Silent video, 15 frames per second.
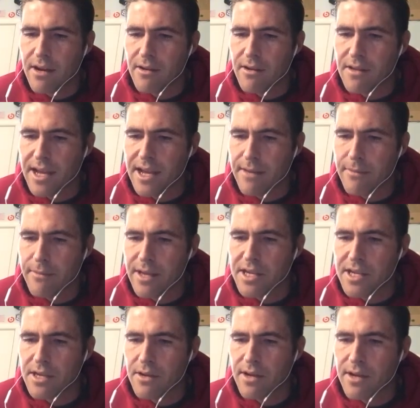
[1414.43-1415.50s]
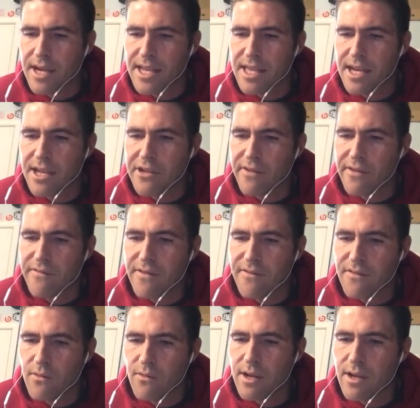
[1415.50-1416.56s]
I got Carolina and Minnesota. I got the under
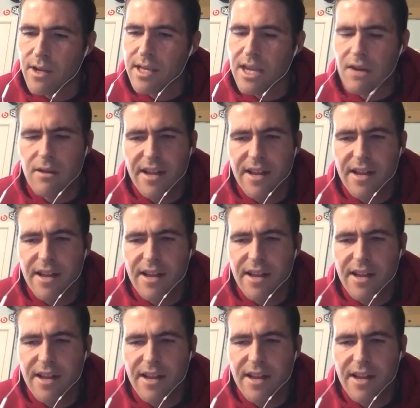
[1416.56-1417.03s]
at 51.